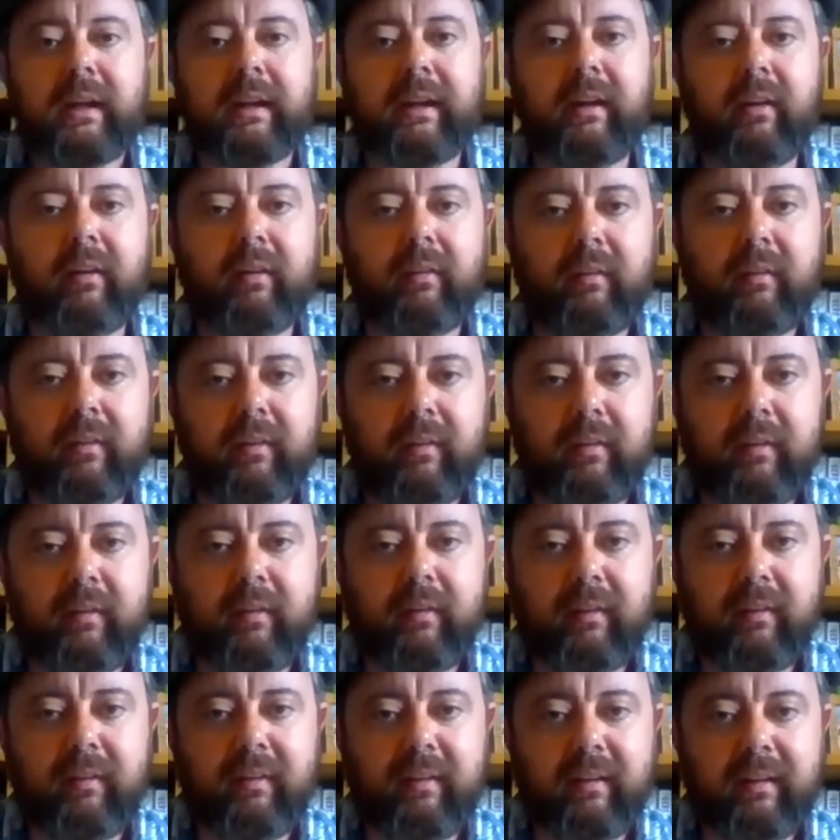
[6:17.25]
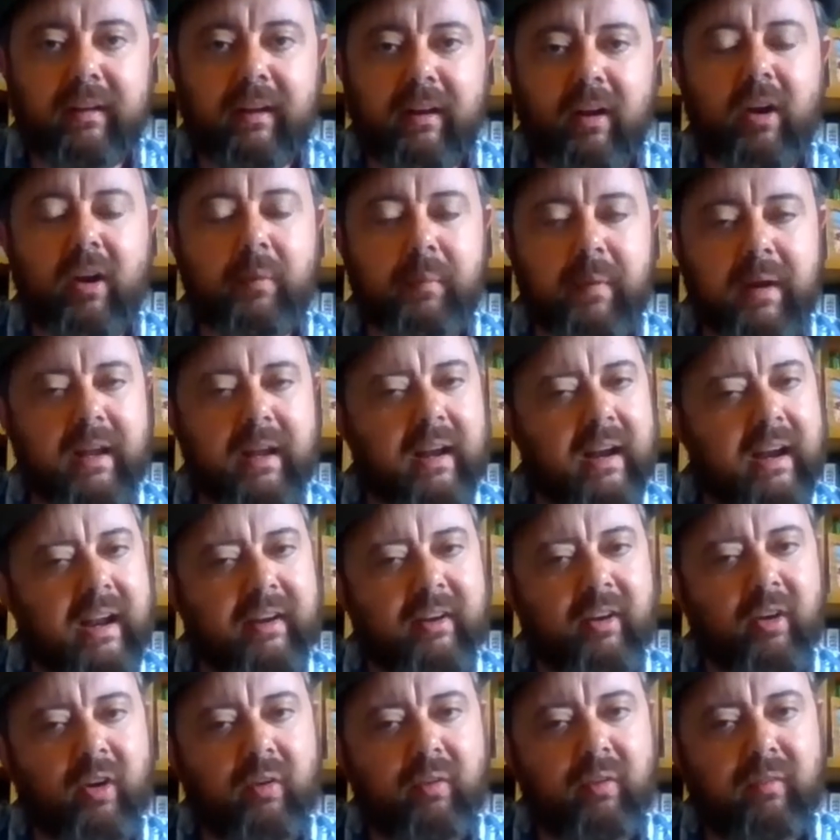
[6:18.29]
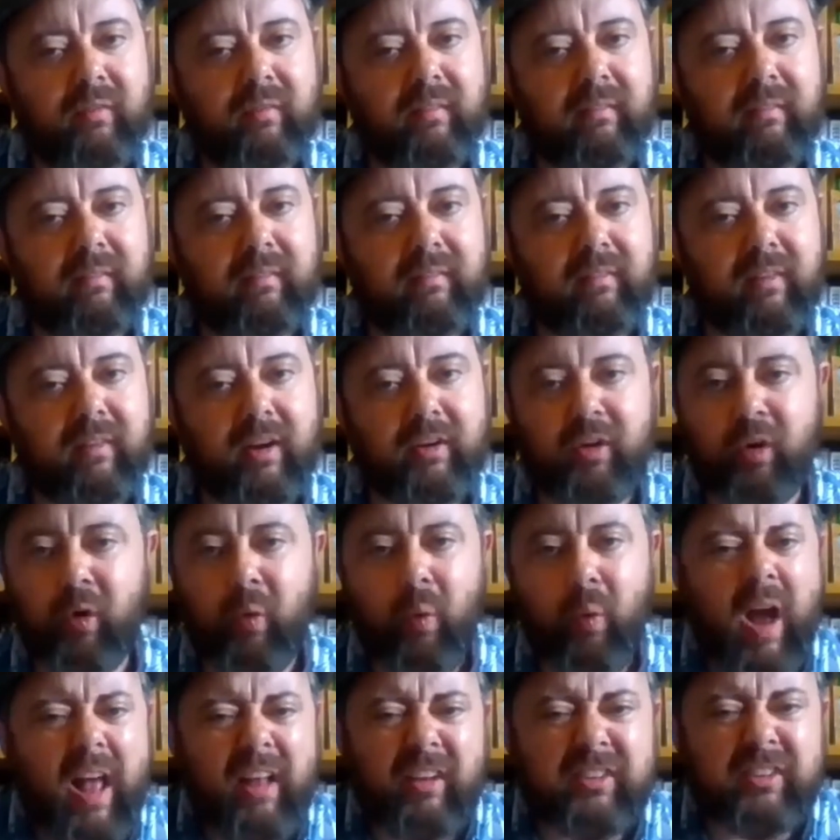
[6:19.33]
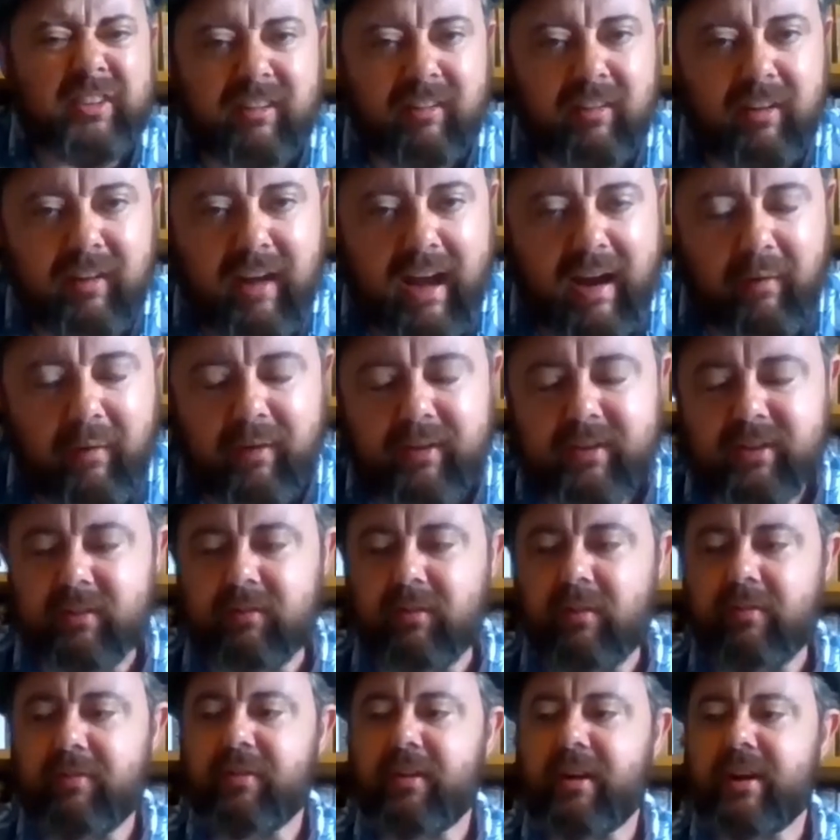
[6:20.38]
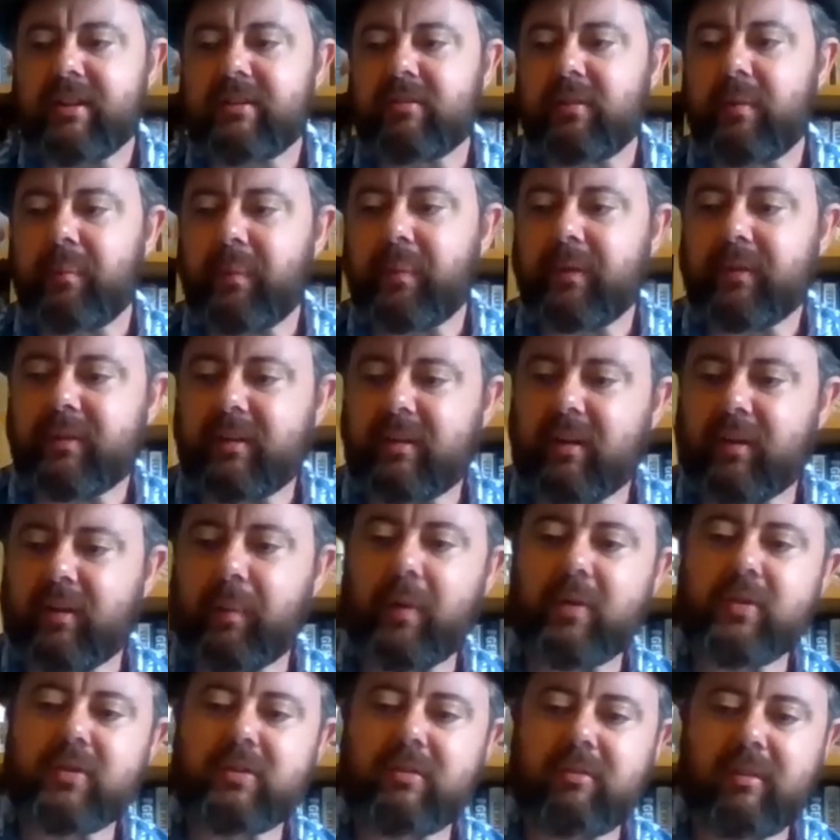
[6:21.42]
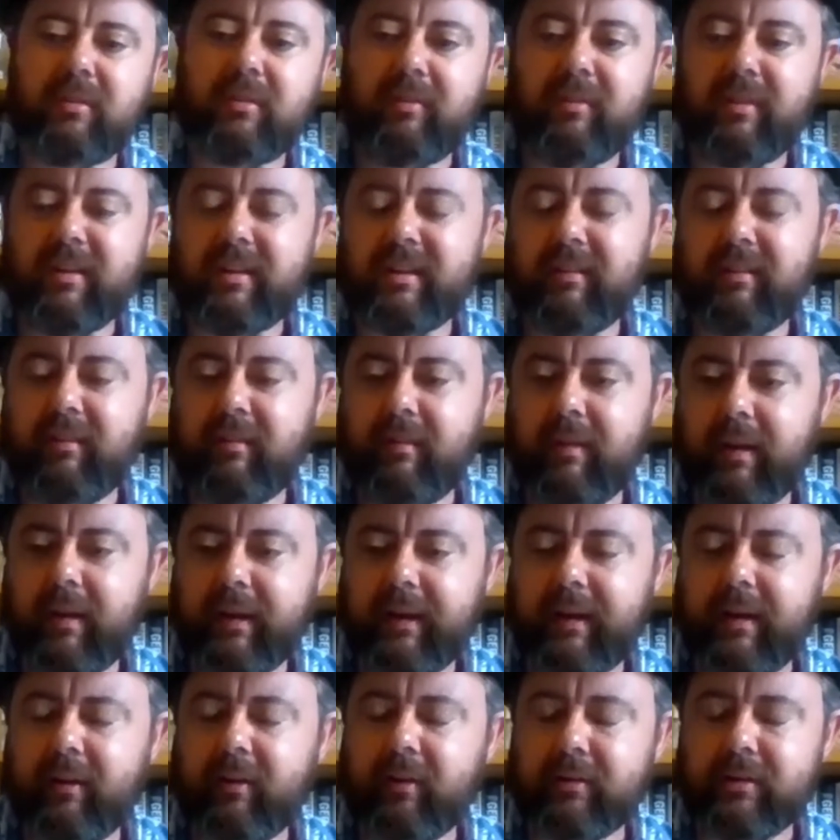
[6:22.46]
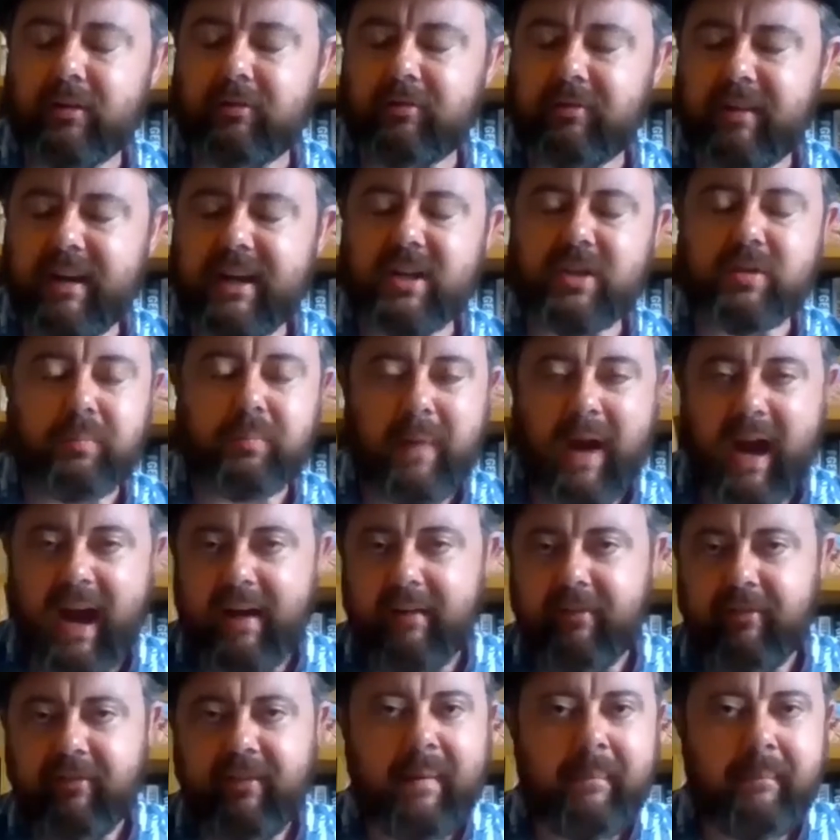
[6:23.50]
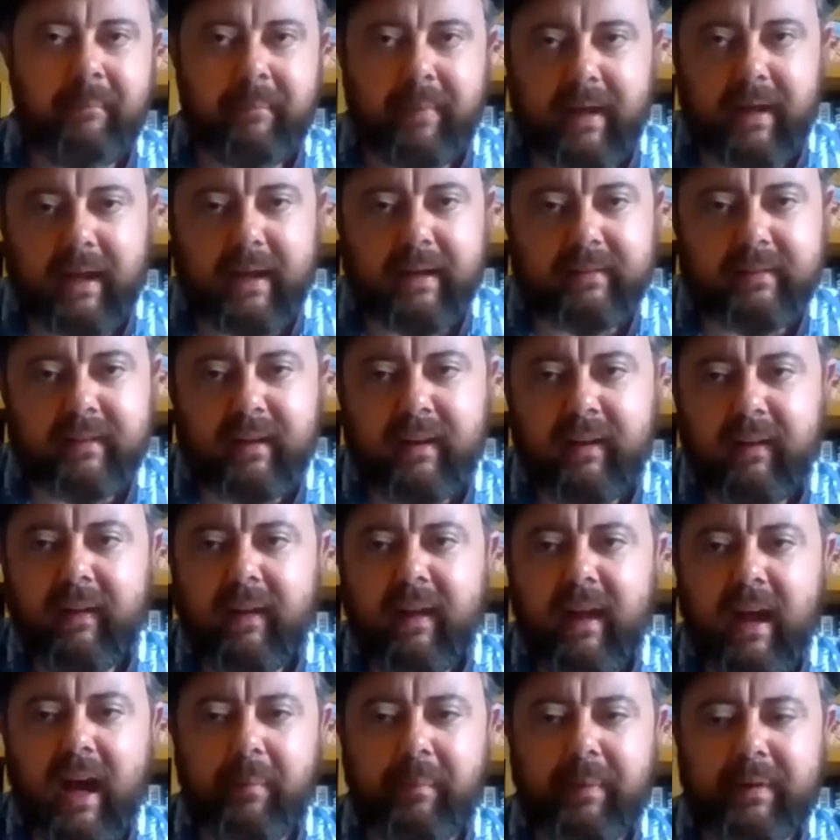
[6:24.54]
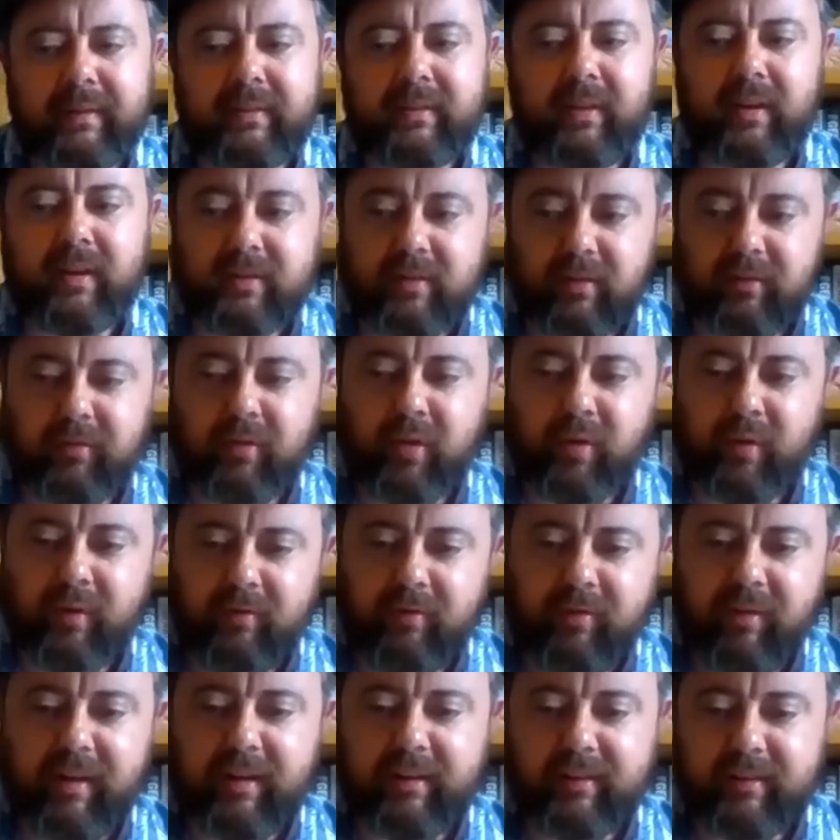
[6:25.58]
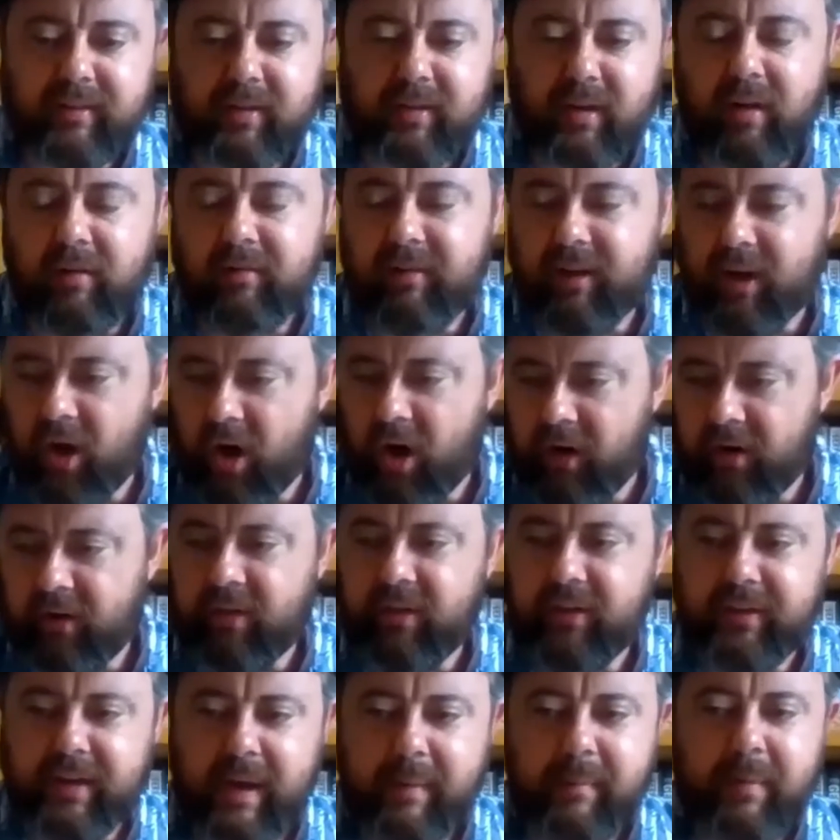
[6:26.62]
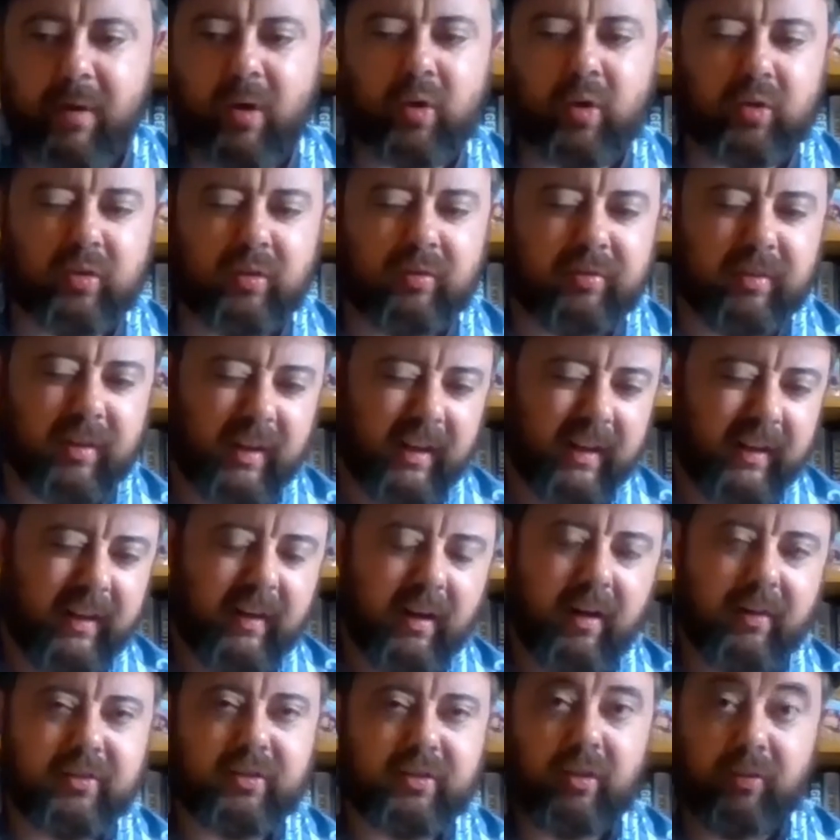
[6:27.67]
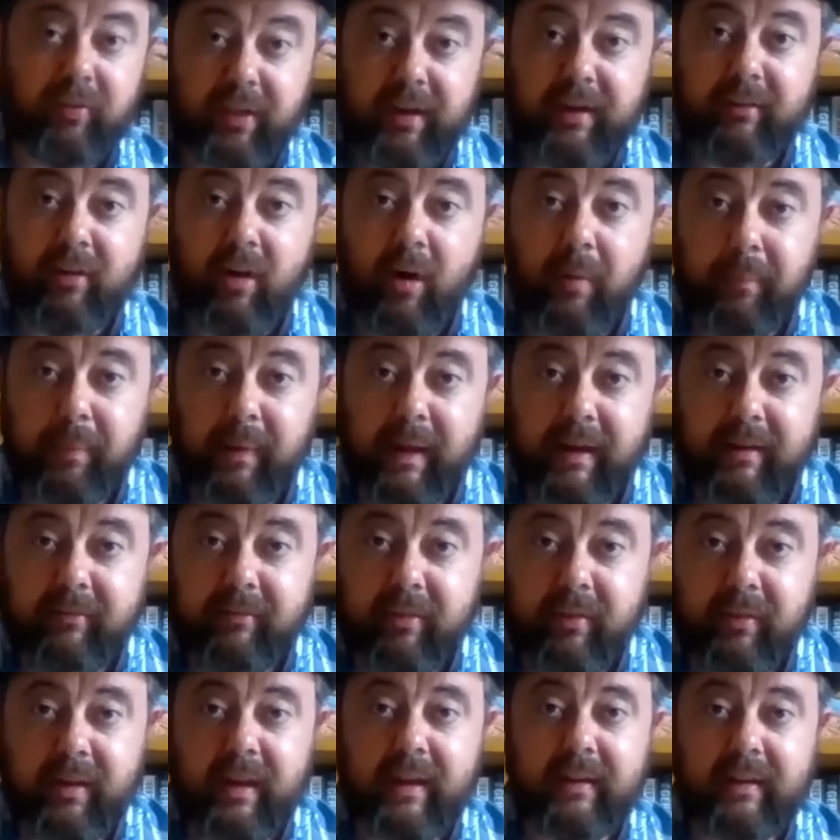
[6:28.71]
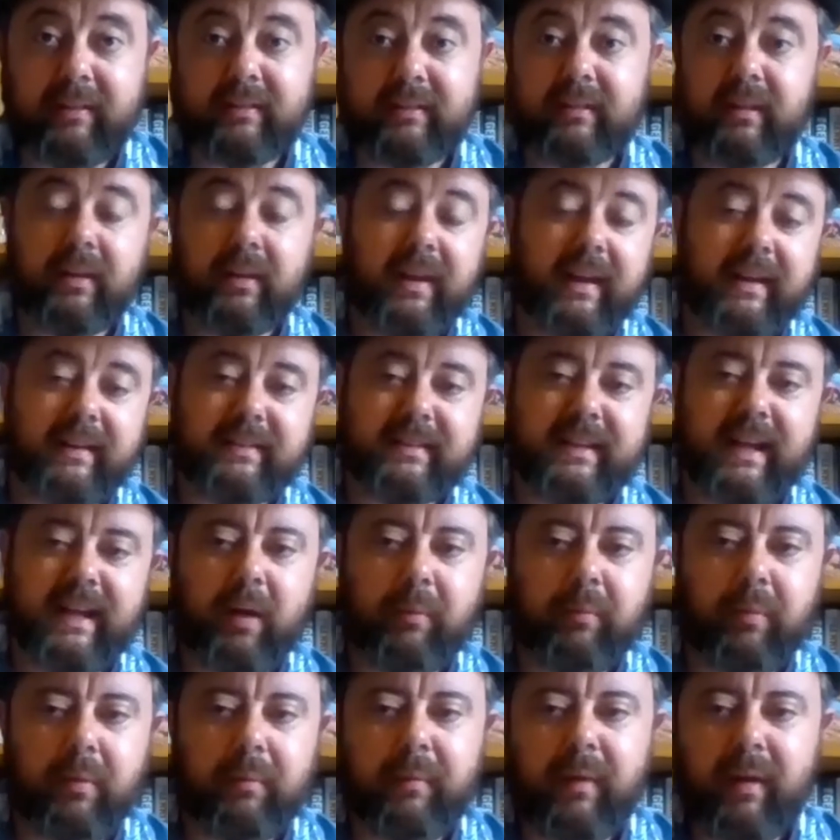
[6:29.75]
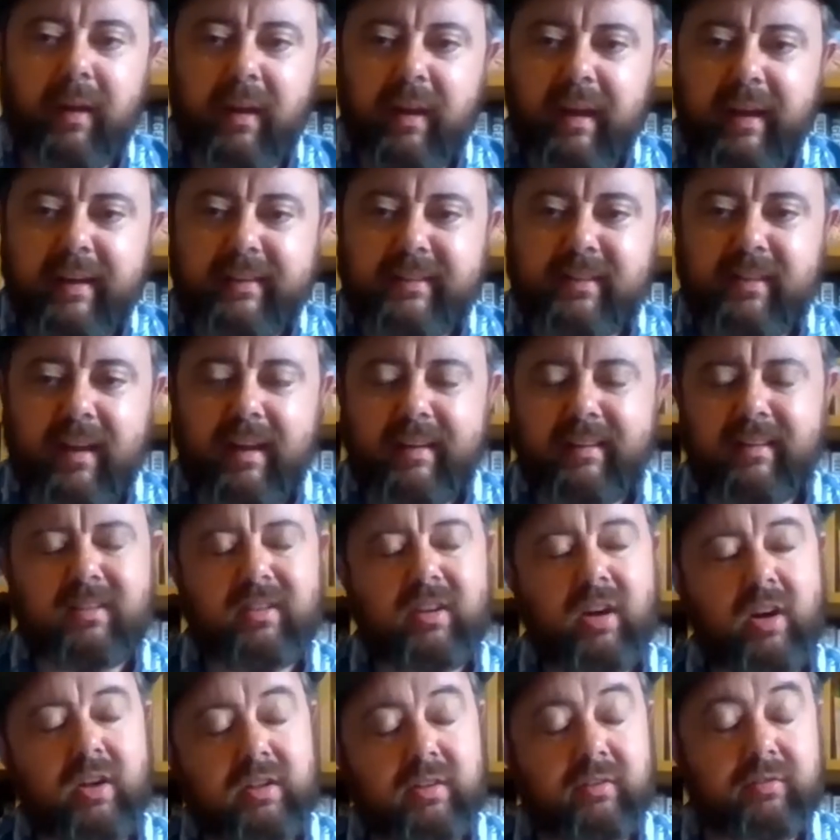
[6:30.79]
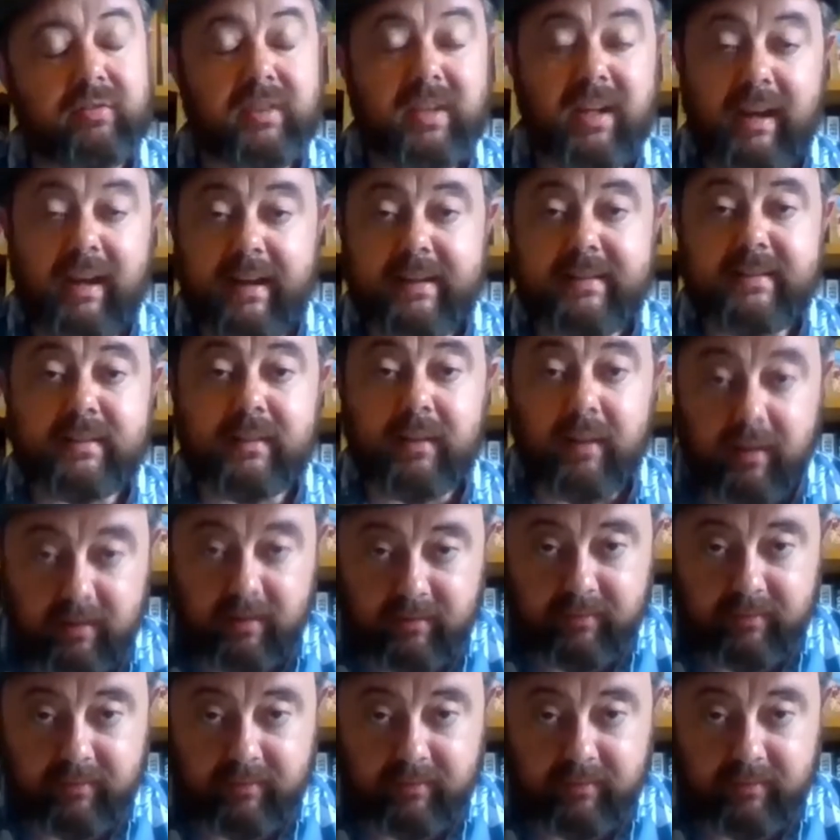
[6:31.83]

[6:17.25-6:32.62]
You know what I mean? And I don't know how else to refer to them, but it's supposed to, to reach my fan base. I've been sort of doing things. So I recorded the demos of stuff that I've got planned for the next album as a sort of taster